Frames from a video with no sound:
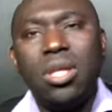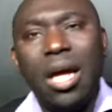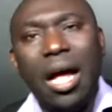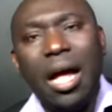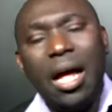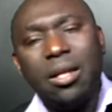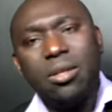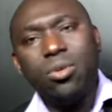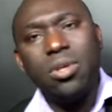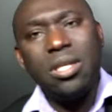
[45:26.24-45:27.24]

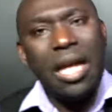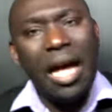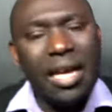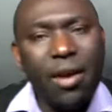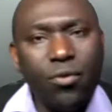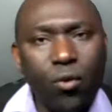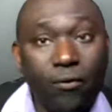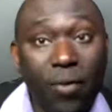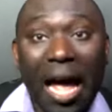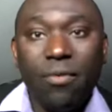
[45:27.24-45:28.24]
I gave you
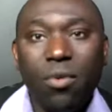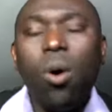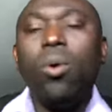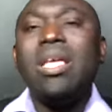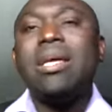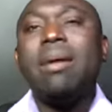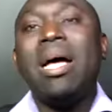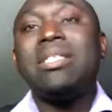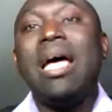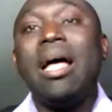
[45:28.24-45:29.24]
5. Oh, he said,
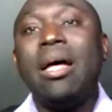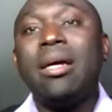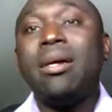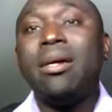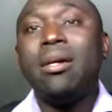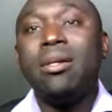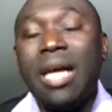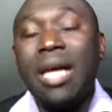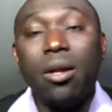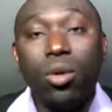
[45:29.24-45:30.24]
master,
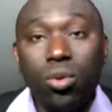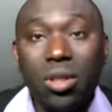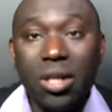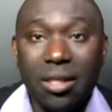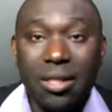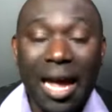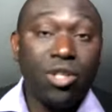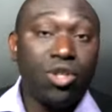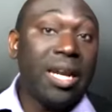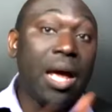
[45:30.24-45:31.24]
thank goodness. I
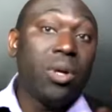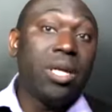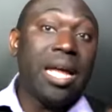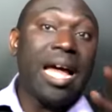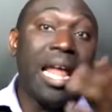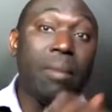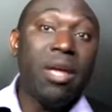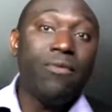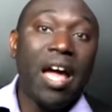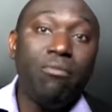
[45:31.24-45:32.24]
traded with it and I
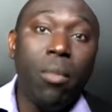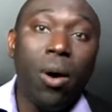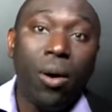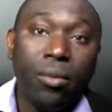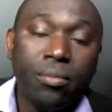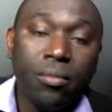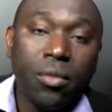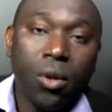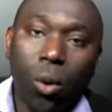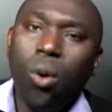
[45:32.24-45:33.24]
made 5 more.
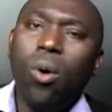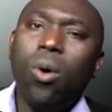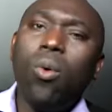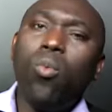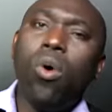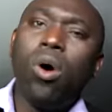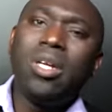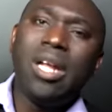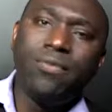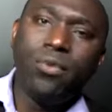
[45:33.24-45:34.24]
Oh,
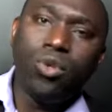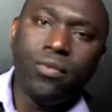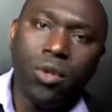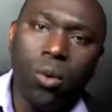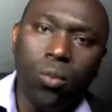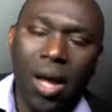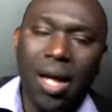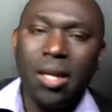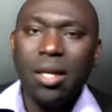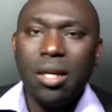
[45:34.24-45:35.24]
wonderful, you've done
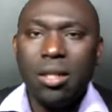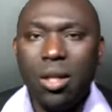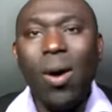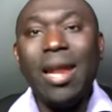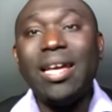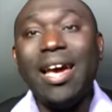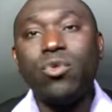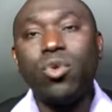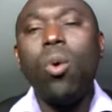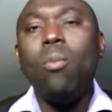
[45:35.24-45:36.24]
well. The one he gave
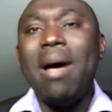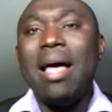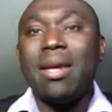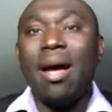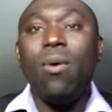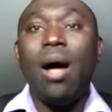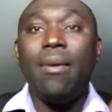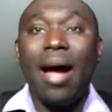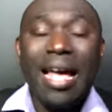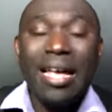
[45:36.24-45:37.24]
to the old master,
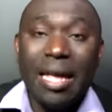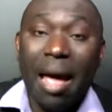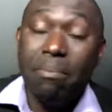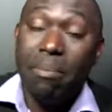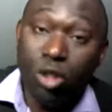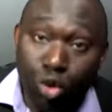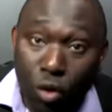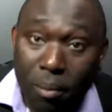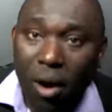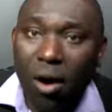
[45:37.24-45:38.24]
I made
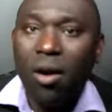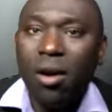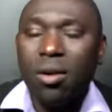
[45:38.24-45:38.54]
2 more.